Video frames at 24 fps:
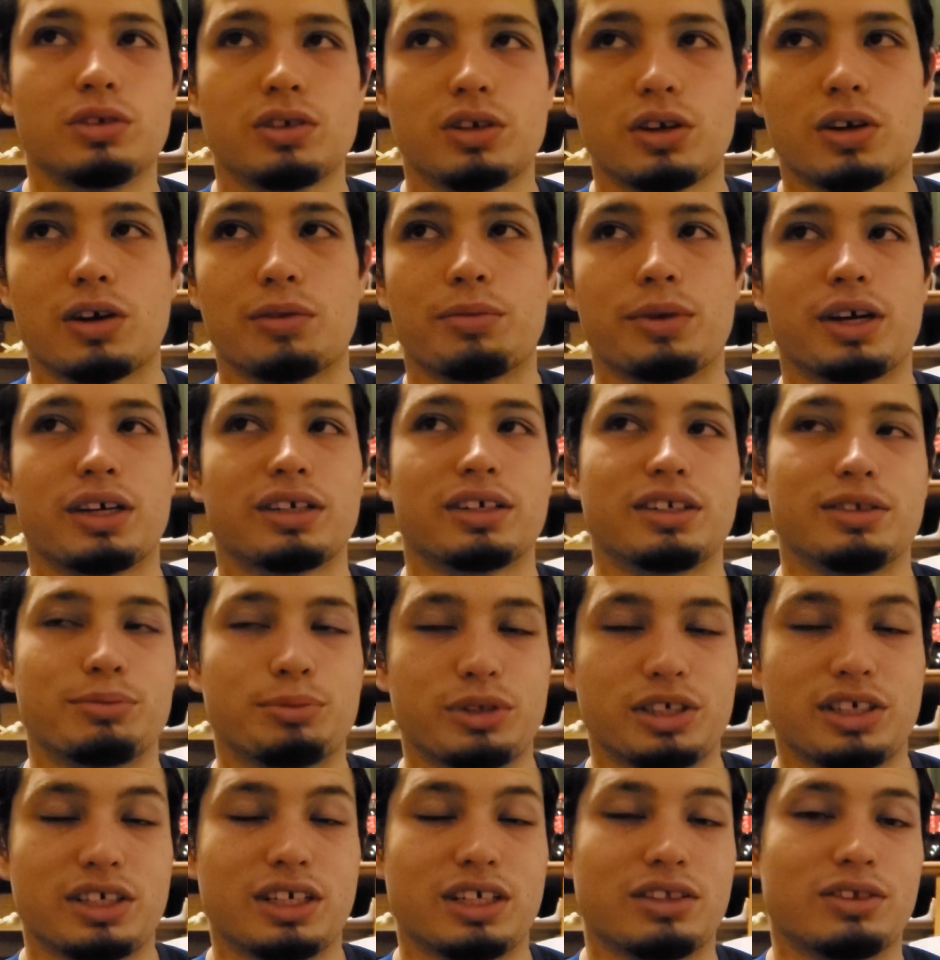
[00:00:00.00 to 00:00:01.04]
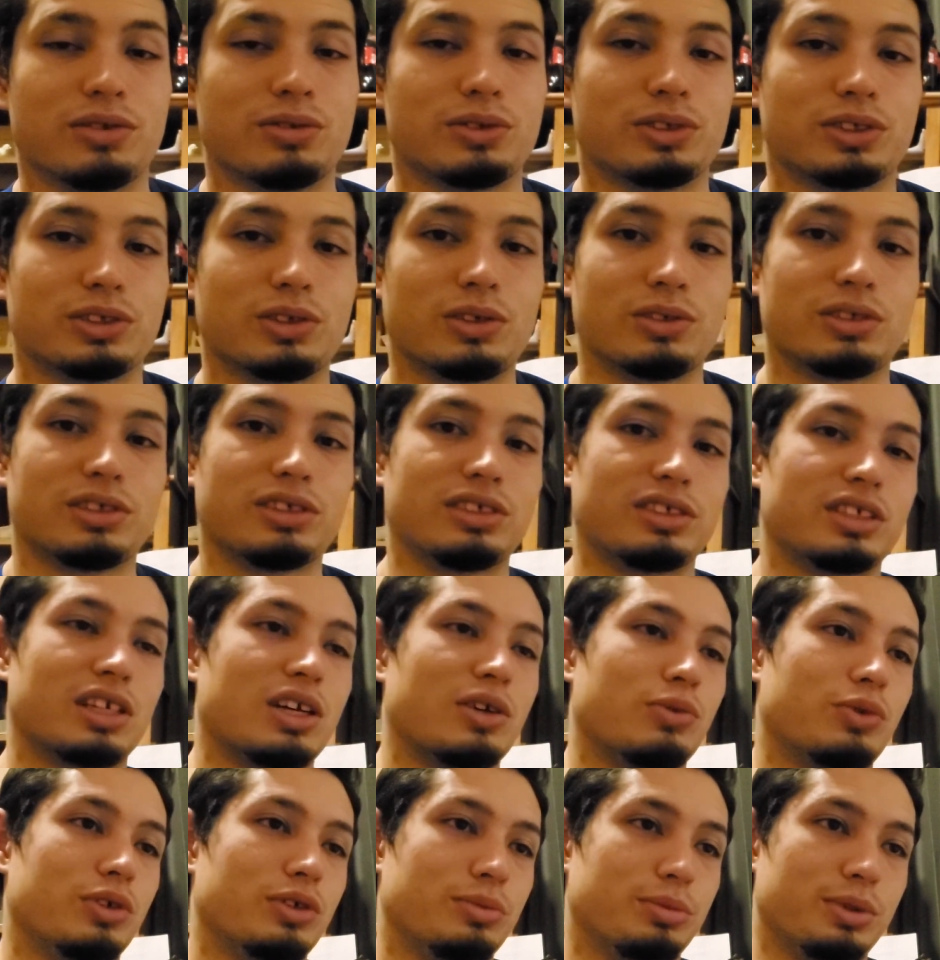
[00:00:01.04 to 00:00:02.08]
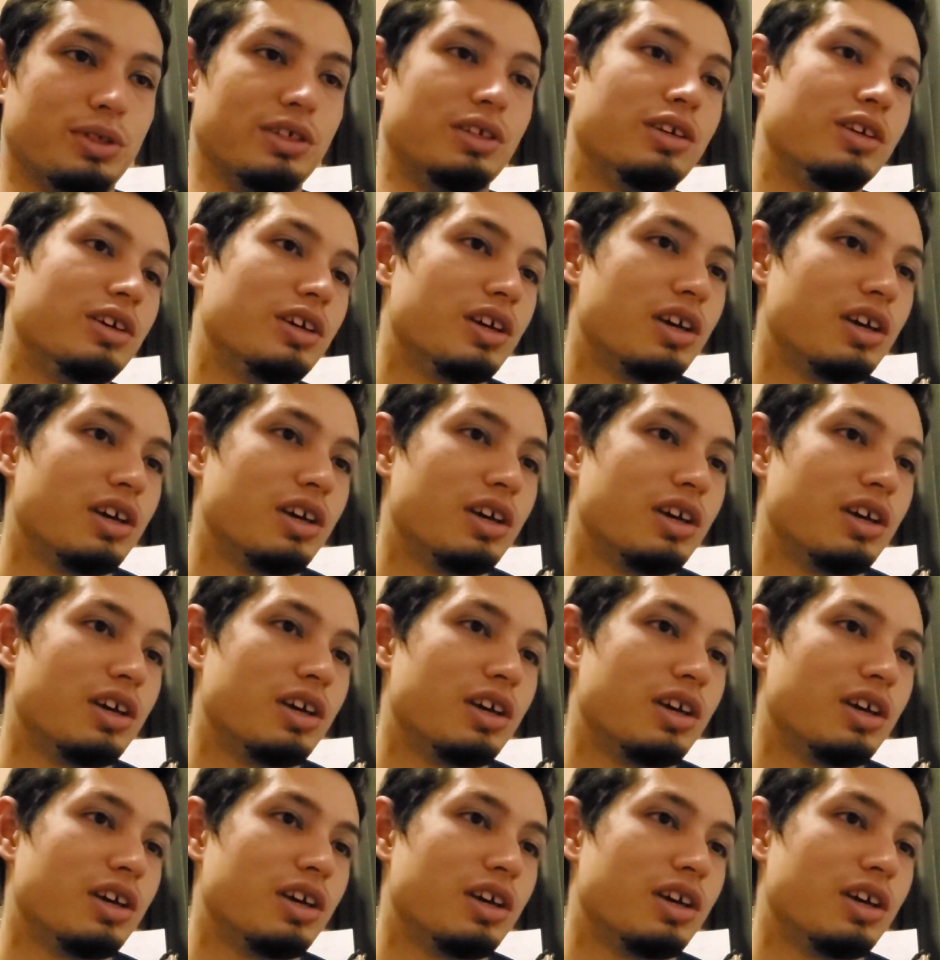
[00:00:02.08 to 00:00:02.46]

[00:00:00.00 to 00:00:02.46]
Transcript: I'm not going to be getting the results as I would be